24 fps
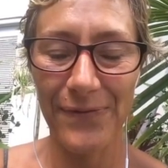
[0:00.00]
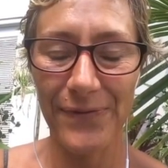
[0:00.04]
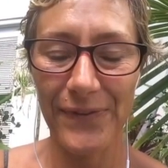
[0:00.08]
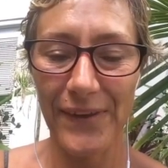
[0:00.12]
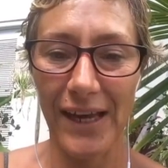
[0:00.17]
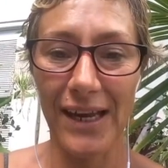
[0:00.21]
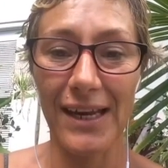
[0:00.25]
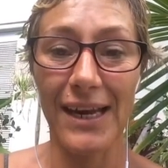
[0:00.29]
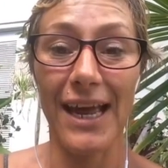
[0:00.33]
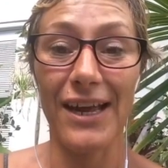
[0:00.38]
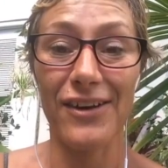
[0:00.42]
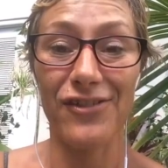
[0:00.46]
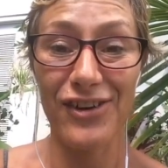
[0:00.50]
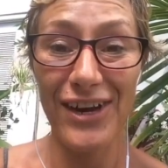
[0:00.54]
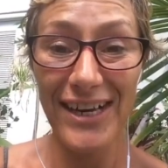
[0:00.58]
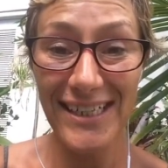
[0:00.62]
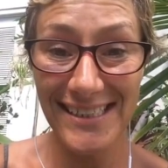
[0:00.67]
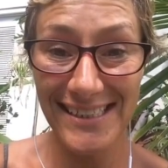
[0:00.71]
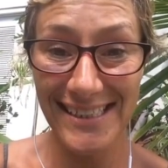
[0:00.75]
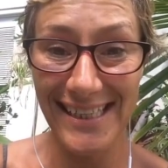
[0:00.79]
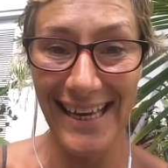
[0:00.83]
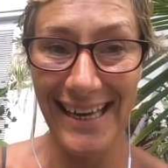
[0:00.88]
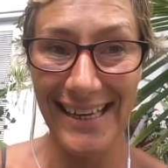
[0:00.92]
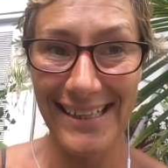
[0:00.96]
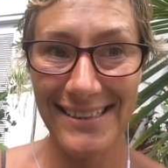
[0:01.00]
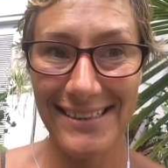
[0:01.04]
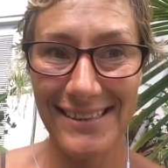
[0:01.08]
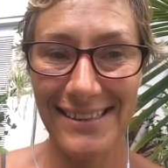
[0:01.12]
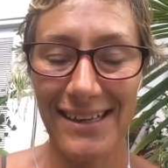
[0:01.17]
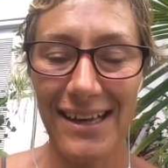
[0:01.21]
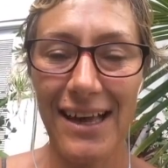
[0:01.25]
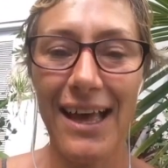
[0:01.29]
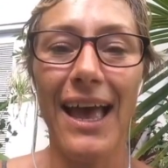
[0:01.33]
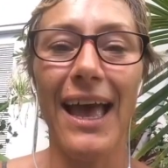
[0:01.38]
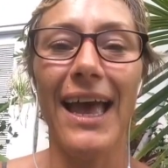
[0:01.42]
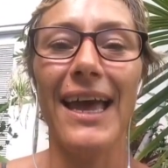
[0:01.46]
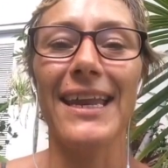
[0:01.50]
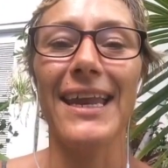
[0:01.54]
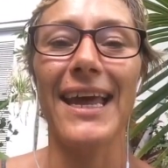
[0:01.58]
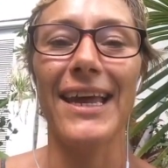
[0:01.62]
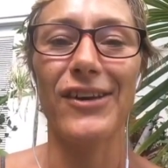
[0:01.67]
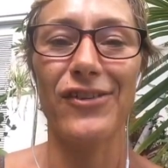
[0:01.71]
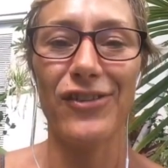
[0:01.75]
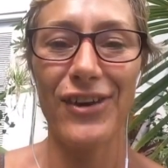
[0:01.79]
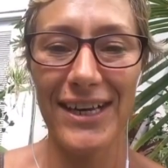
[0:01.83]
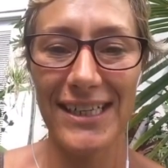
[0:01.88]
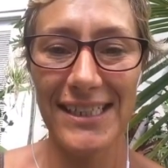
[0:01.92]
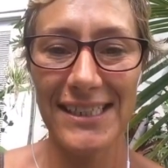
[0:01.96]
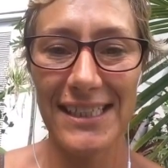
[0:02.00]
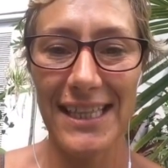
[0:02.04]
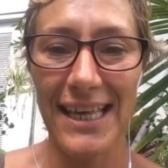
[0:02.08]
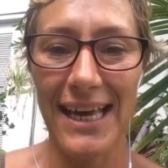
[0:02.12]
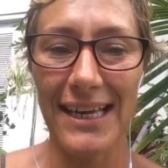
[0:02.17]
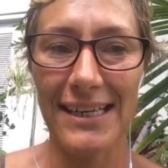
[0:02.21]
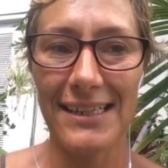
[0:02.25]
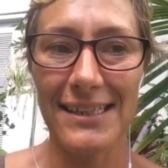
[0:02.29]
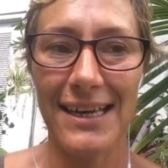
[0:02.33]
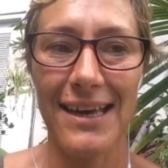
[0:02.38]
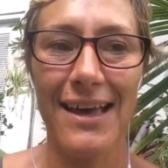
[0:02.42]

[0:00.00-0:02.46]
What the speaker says: And I trust that, and I trust that.